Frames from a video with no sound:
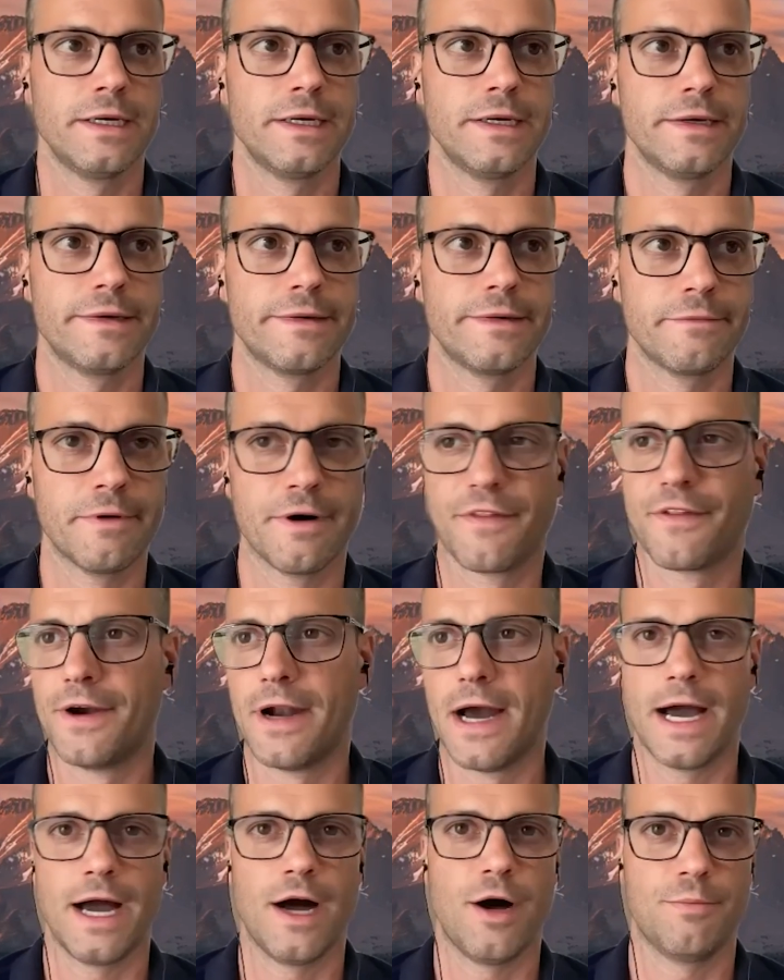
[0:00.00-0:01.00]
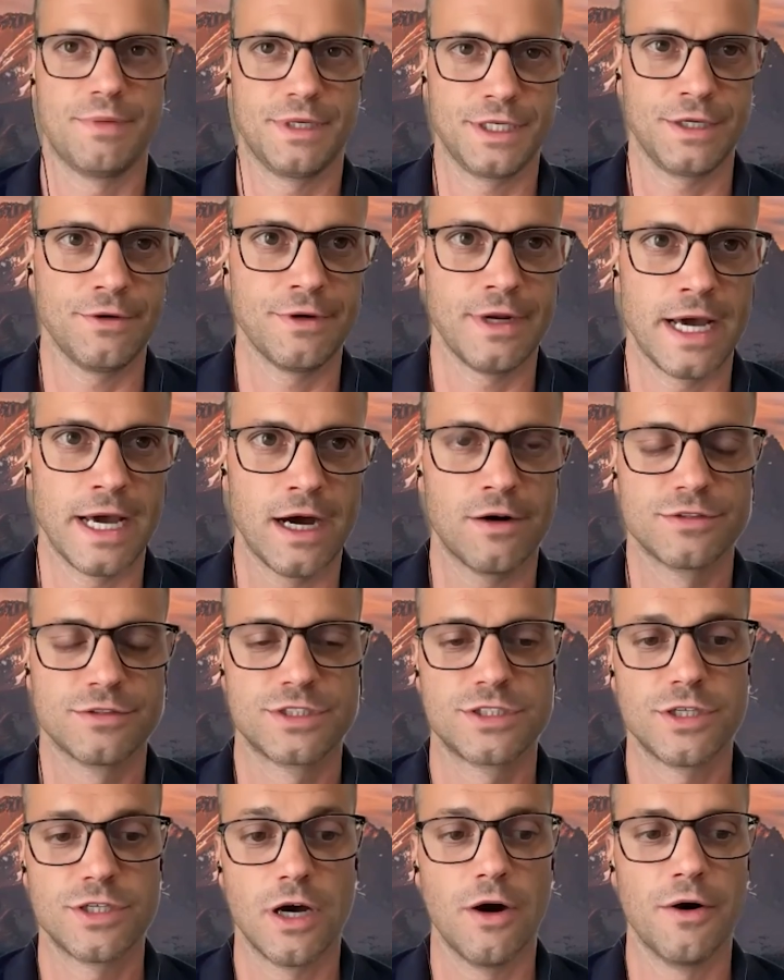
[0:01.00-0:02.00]
Well, they're not helping you now.
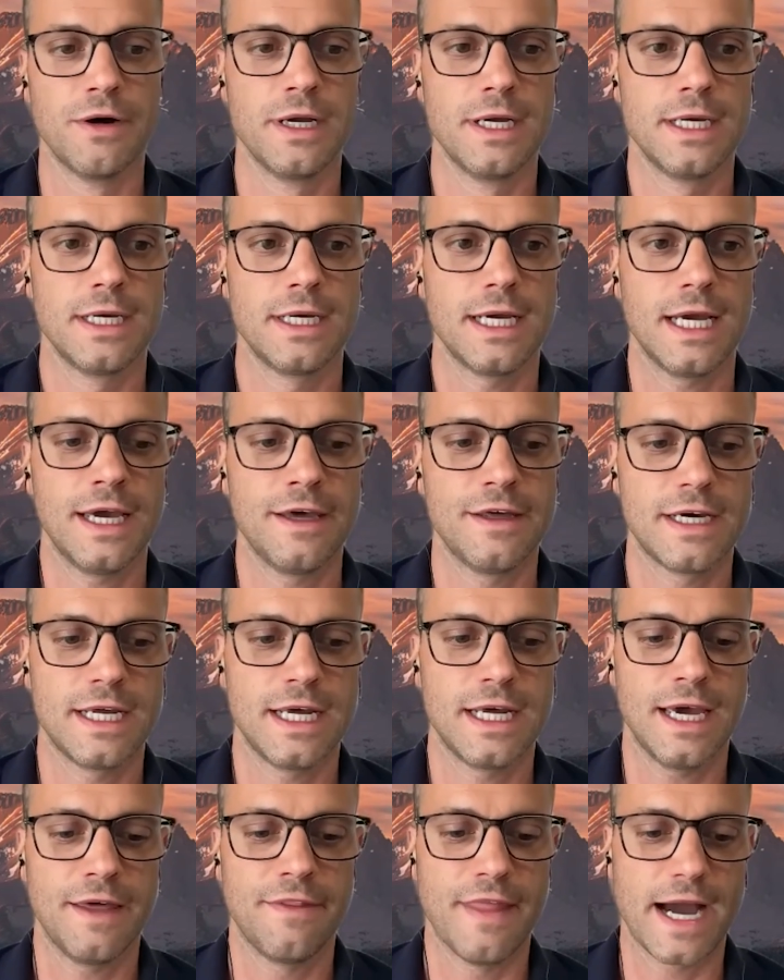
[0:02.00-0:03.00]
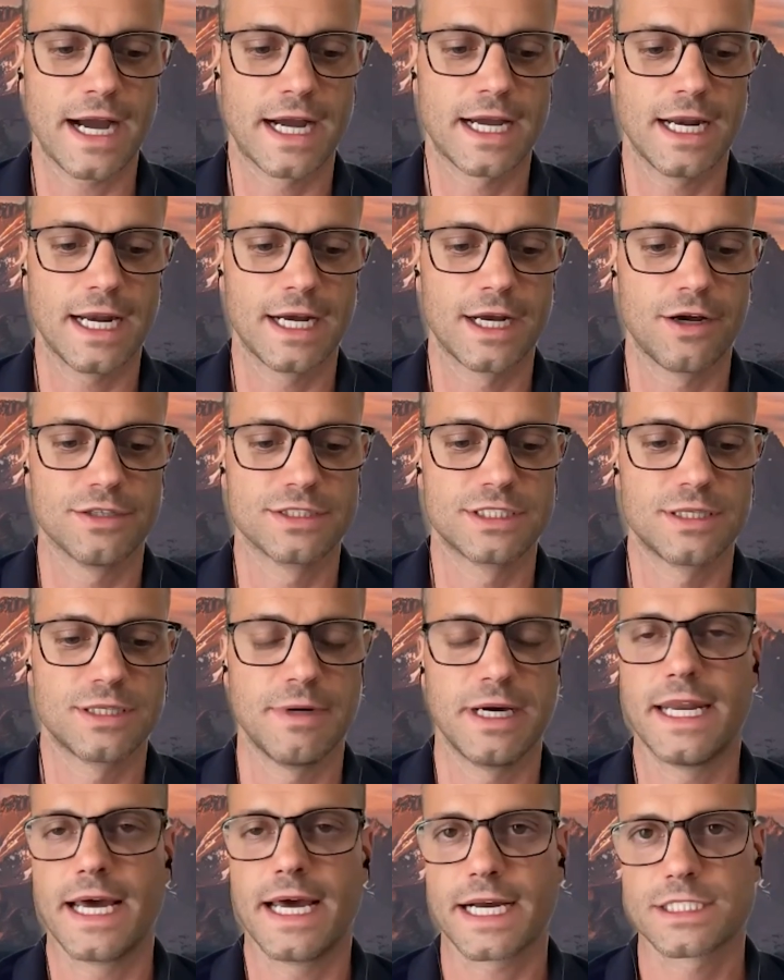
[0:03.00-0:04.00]
So, and, and that kind of goes to my
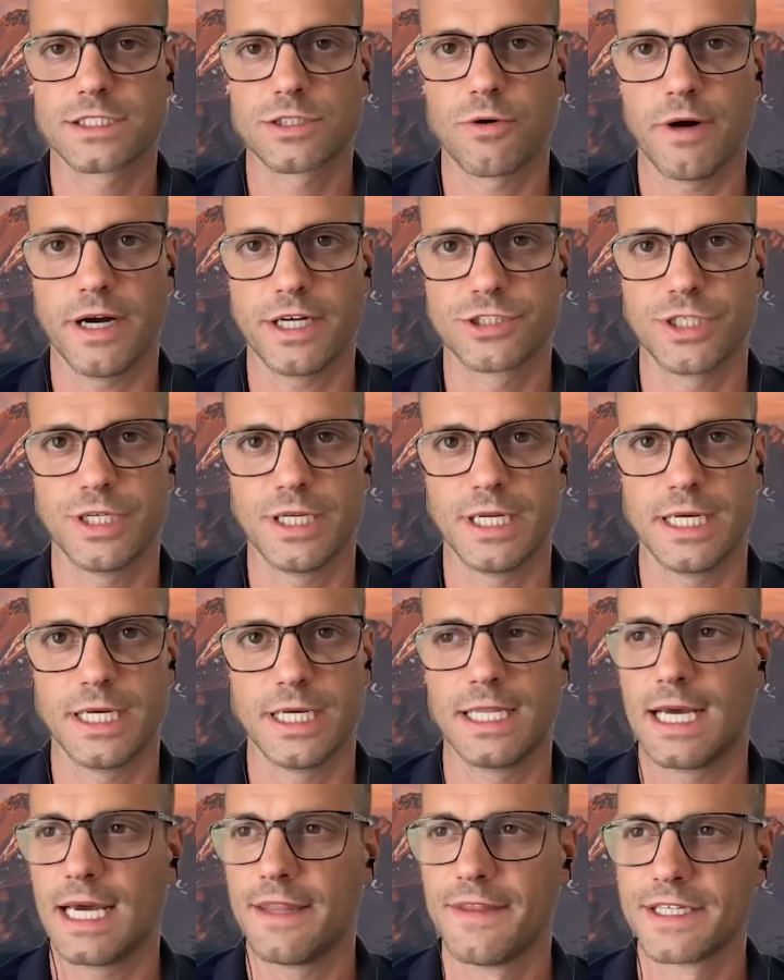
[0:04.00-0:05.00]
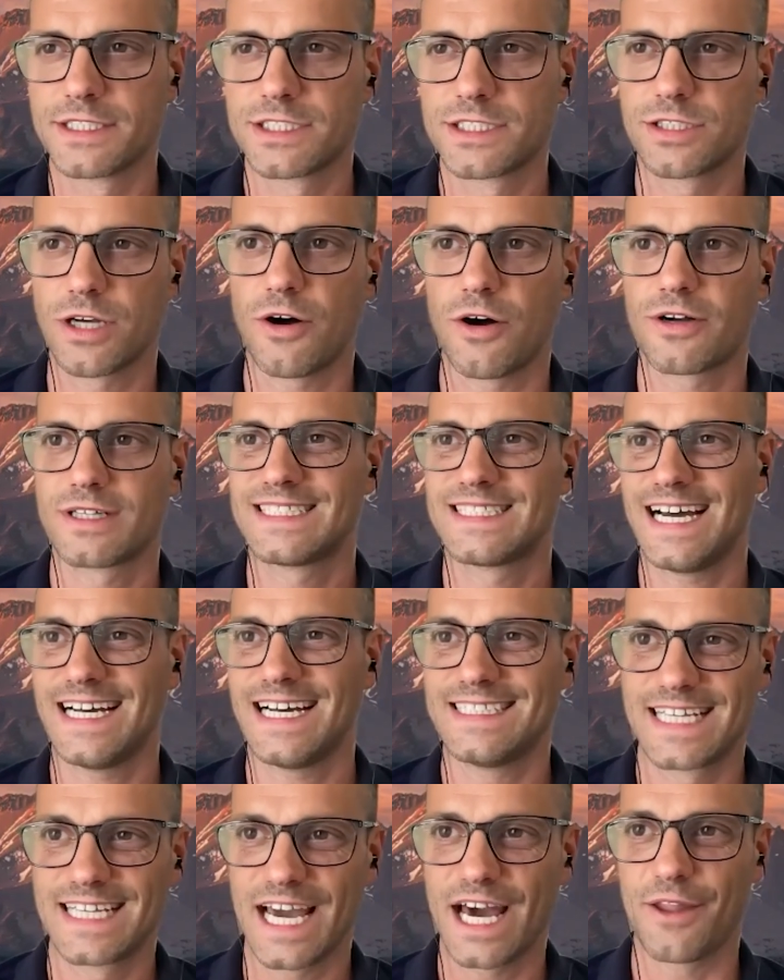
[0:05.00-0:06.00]
next question. And, and this is all tied
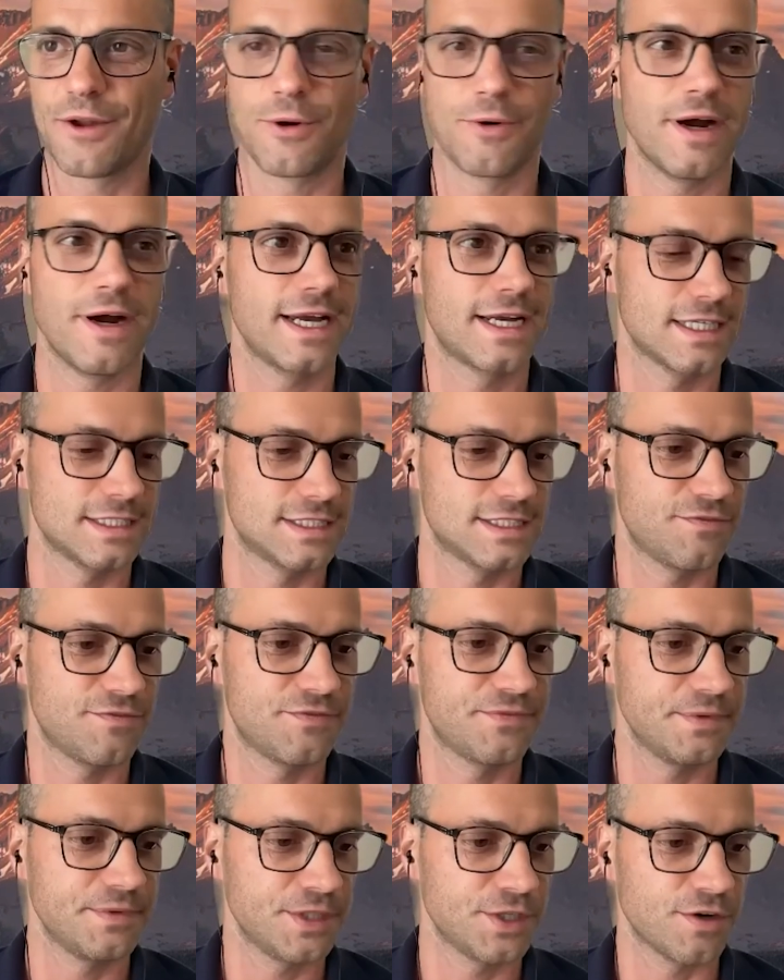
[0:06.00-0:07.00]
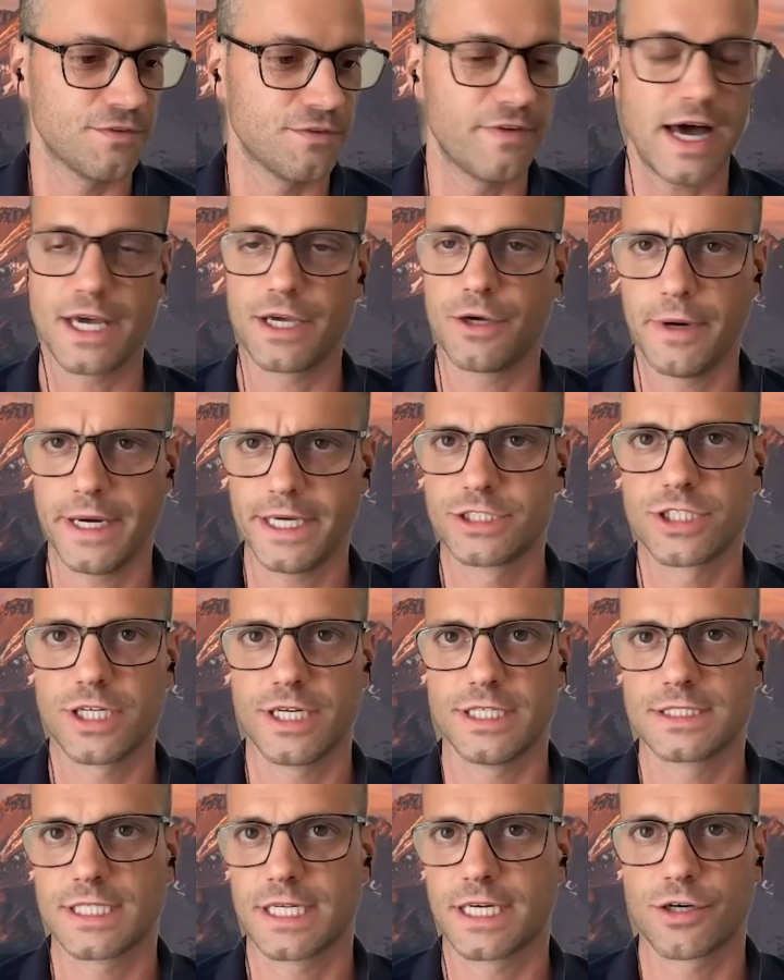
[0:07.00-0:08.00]
together, right? Because if your evaluation
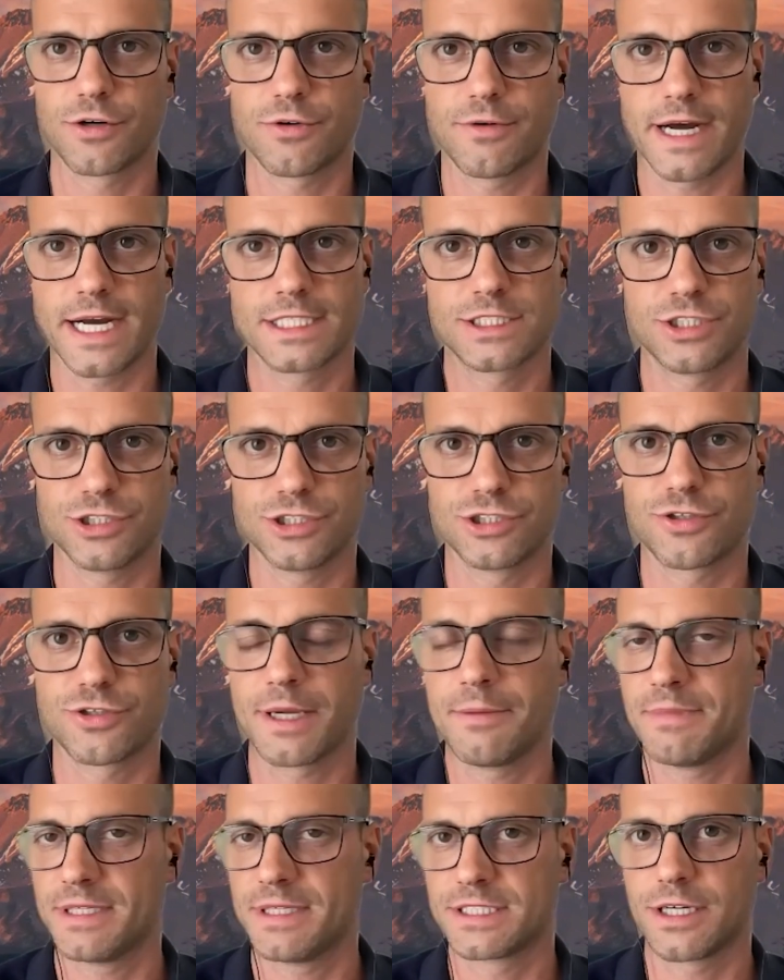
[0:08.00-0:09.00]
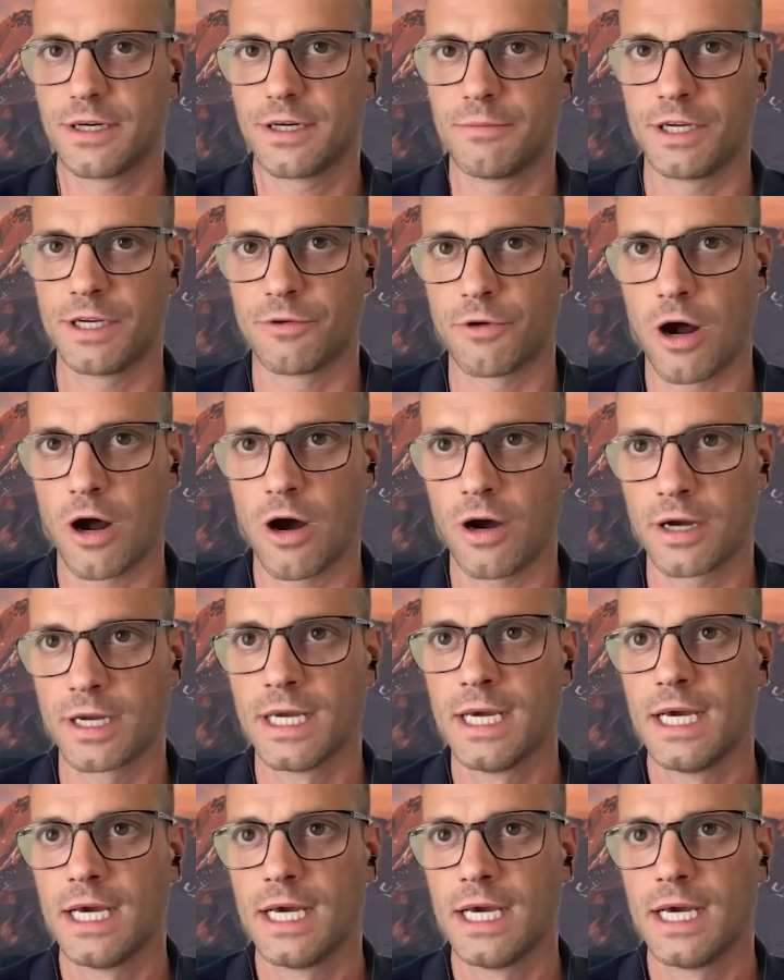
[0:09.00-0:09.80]
isn't correct, your treatment's going to be wrong.